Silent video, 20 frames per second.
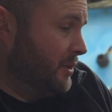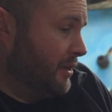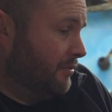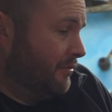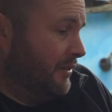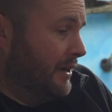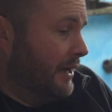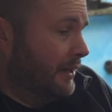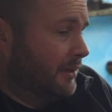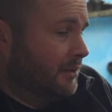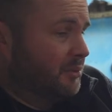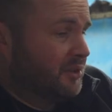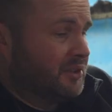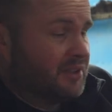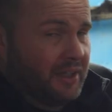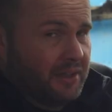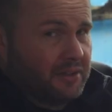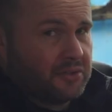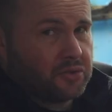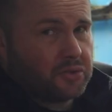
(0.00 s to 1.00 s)
a fan. They might
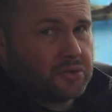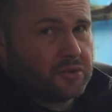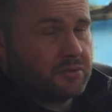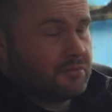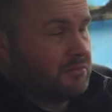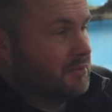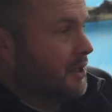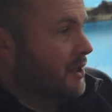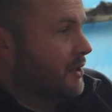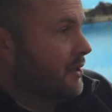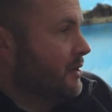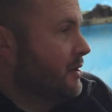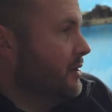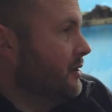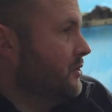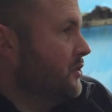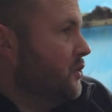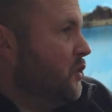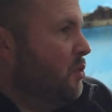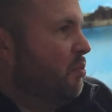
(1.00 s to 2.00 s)
think it's just
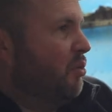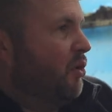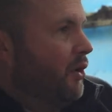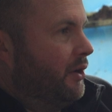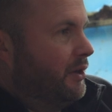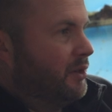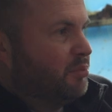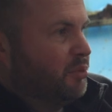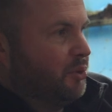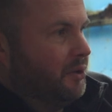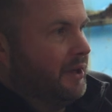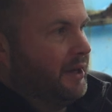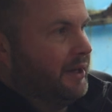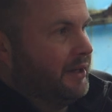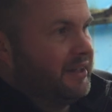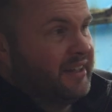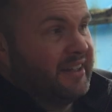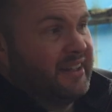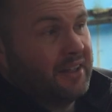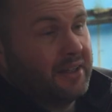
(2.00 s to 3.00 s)
too bright, but
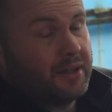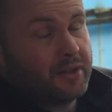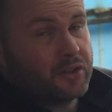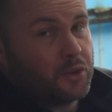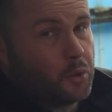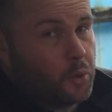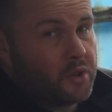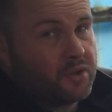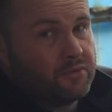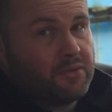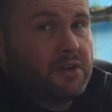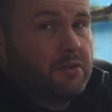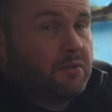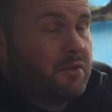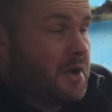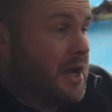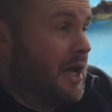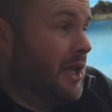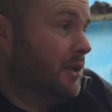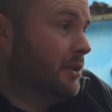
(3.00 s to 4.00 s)
I think it actually works really
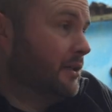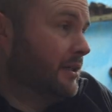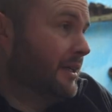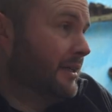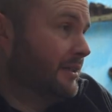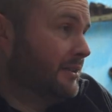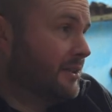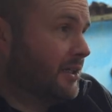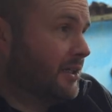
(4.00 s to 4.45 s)
well against the